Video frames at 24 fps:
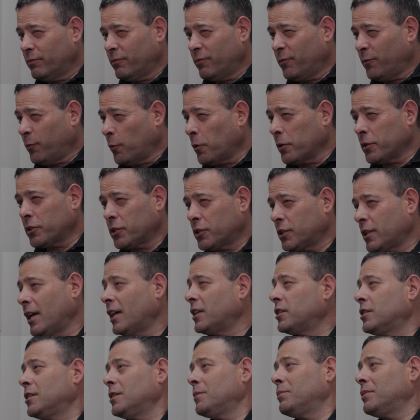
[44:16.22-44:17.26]
force
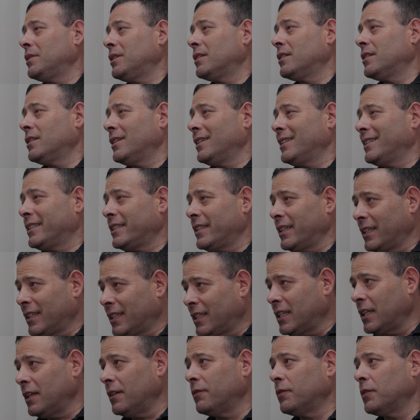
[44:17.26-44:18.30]
ChatGPT to
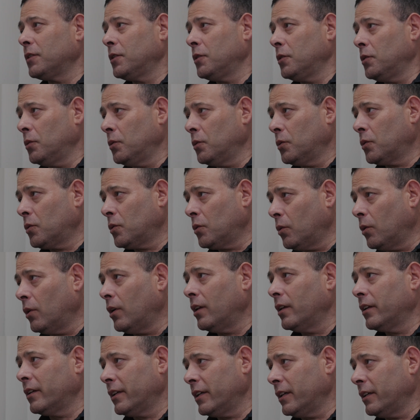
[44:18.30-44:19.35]
give you
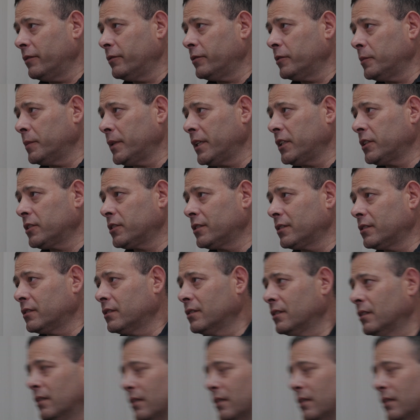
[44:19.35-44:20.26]
quality information?